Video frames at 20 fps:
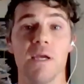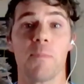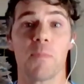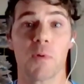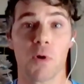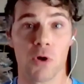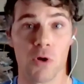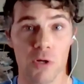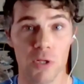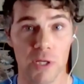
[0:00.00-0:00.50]
up
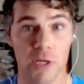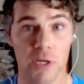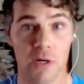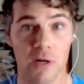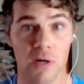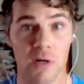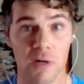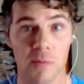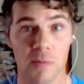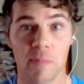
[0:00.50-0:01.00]

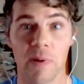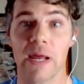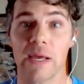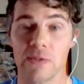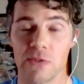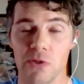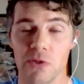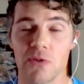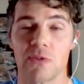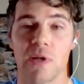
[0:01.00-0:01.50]
earlier, but I
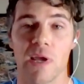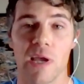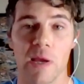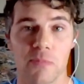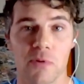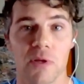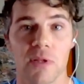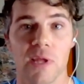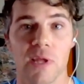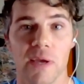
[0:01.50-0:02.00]
do stay
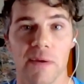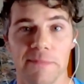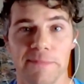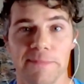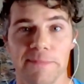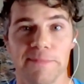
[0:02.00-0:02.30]
up real late.